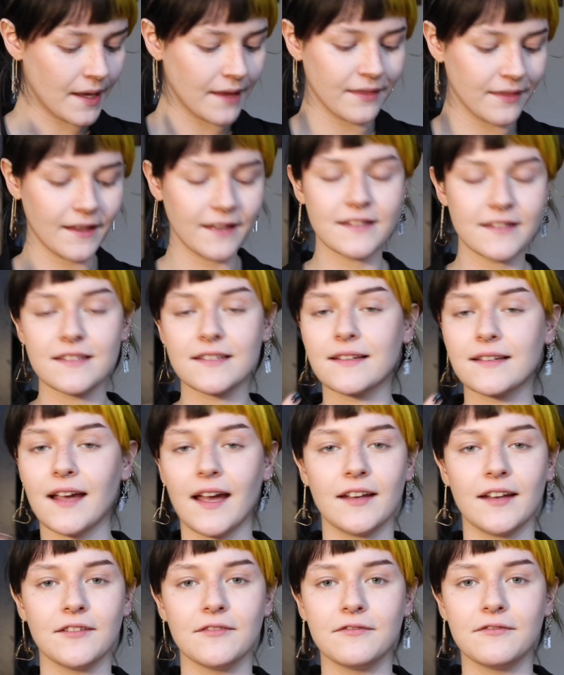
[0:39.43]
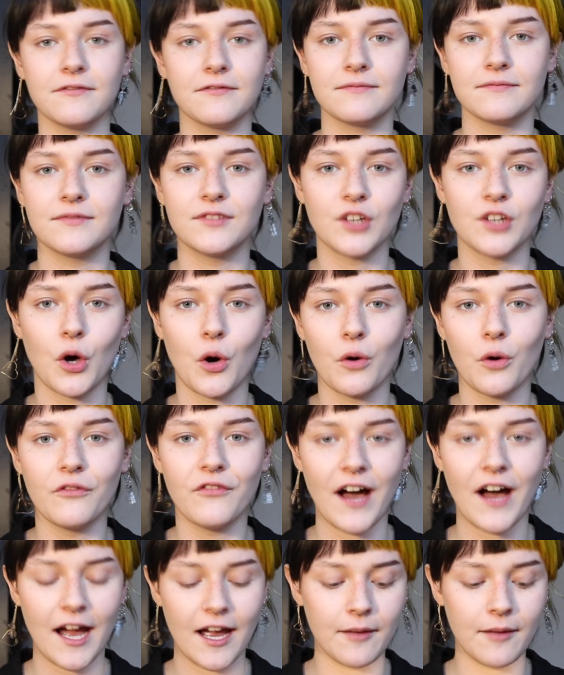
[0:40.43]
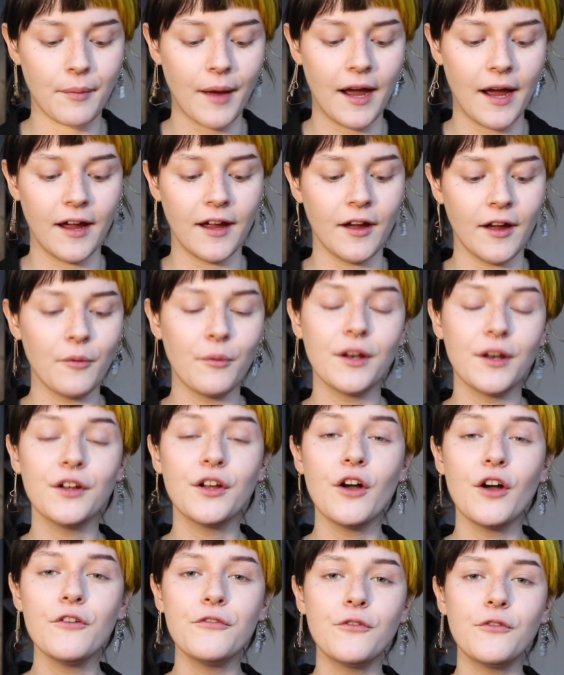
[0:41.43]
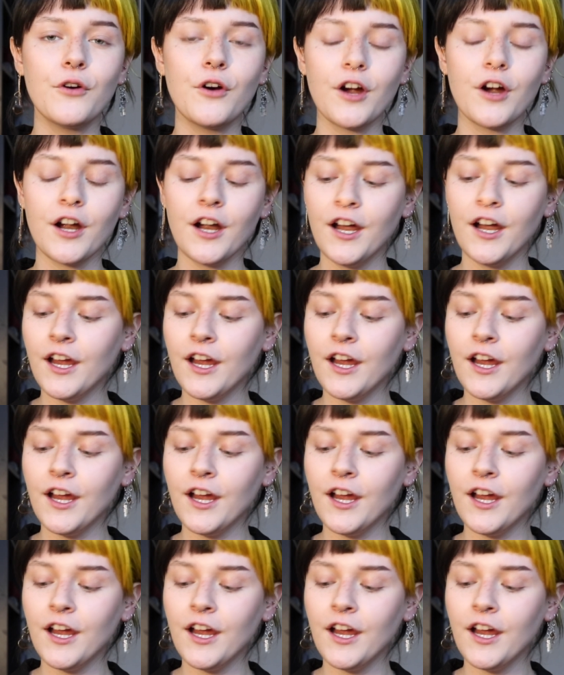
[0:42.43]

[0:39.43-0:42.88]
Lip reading: and that's kind of the whole vibe I want to go for.